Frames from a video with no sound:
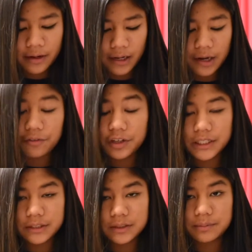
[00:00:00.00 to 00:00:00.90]
I don't
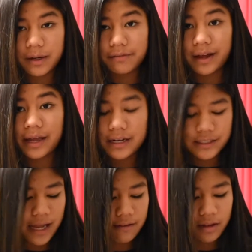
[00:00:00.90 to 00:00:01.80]
really use Spotify, I
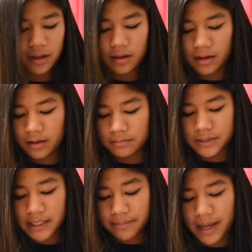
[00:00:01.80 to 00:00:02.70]
just have it.
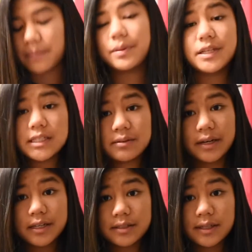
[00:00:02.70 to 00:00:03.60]
Team app, this is what
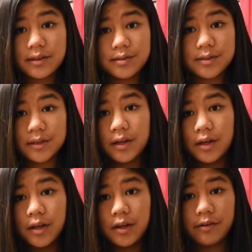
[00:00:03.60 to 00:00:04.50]
I used to use
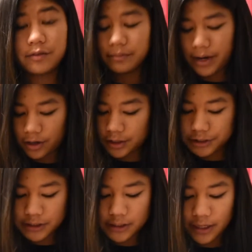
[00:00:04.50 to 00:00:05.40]
for my
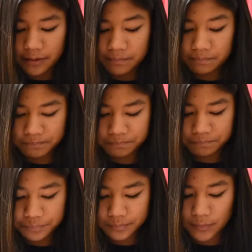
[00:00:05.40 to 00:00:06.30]
archery team.
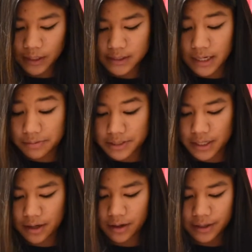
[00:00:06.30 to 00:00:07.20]
That's how we
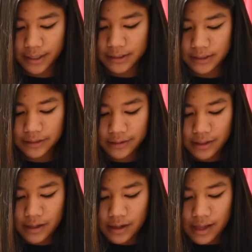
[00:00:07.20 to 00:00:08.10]
stay in contact.
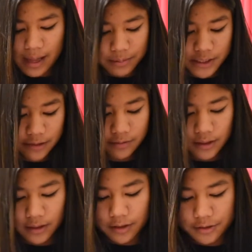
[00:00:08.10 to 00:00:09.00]
Apple
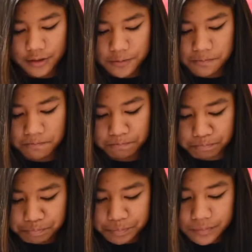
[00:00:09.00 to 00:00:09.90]
TV, YouTube.
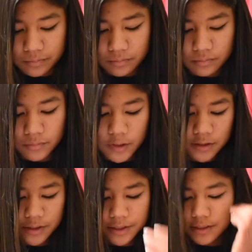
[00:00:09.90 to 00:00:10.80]

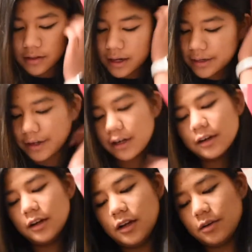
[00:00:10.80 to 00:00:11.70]
So there's a lot in here.
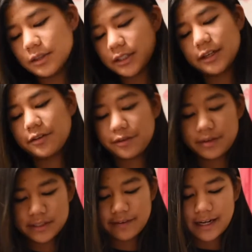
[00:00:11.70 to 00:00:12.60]
We're just going to go through
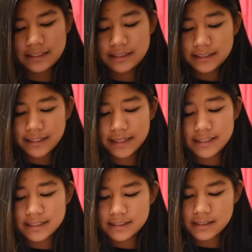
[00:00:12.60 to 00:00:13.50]
this fast.
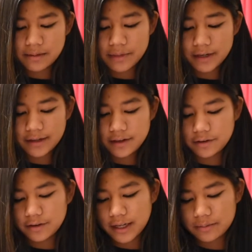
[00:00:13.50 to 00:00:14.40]
Adidas, American
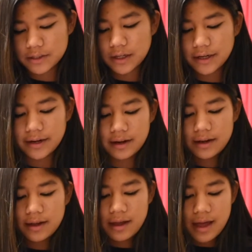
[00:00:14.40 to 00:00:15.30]
Eagle, Amazon,
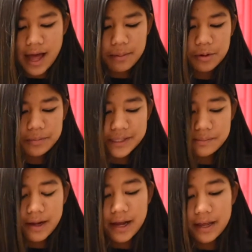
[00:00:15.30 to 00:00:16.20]
Apple, Best
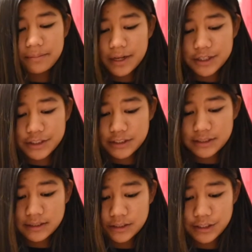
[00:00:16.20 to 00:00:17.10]
Buy,
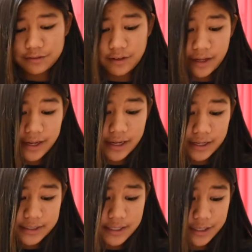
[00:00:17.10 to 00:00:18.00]
BLG's,
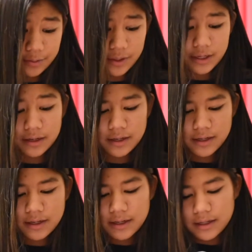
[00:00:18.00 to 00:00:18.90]
Chick-fil-A, Dairy Queen,
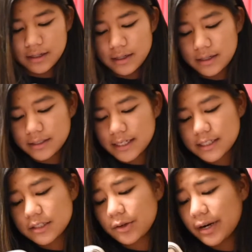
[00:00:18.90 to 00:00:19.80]

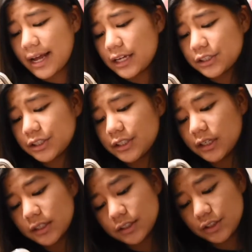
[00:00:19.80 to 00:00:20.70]
Dick's, DoorDash,
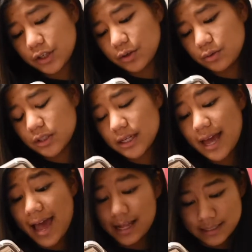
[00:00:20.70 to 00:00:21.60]
Dote,
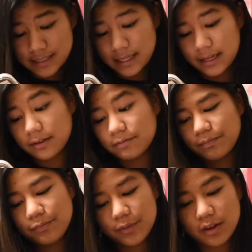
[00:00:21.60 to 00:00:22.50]
Etsy.
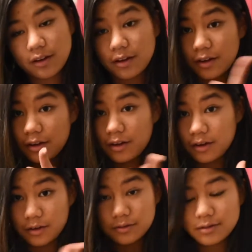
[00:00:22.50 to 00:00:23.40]

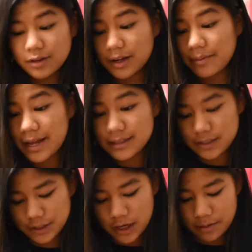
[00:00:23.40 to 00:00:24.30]
Go look at my Etsy
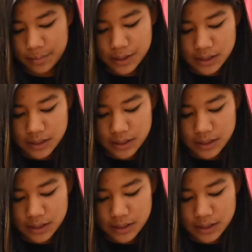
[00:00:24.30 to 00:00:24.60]
shop.